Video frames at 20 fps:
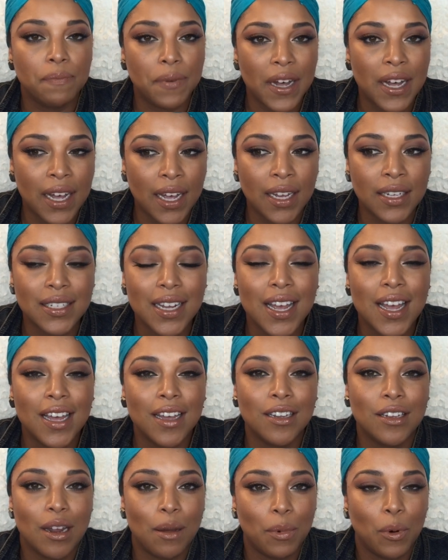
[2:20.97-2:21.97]
But
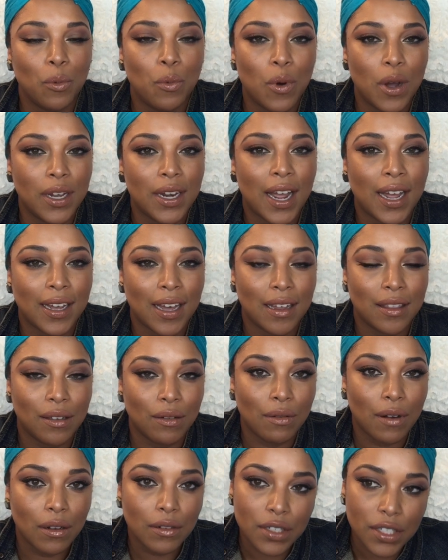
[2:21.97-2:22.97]
number one, I got
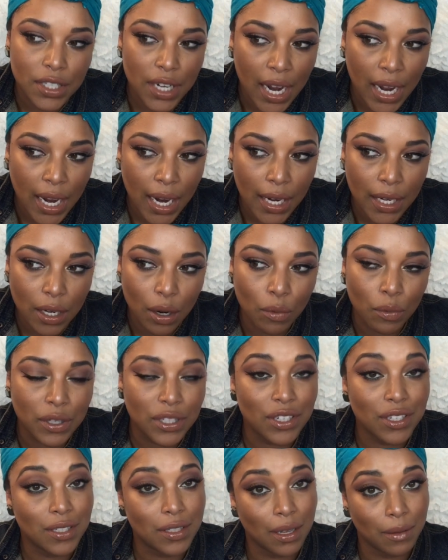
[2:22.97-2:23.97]
the wrong shade,
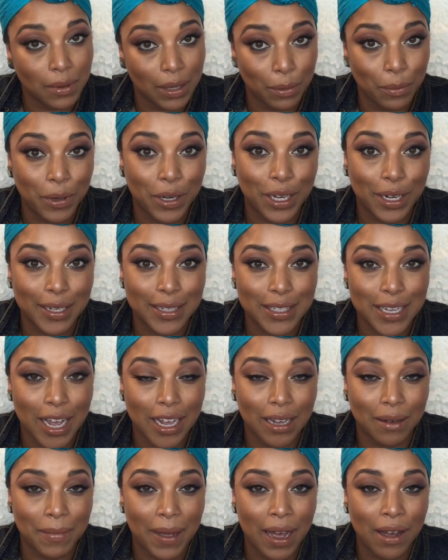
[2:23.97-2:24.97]
which is something we're going to
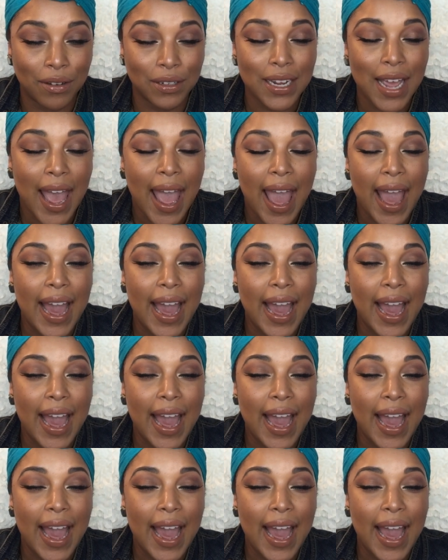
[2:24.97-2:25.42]
talk about.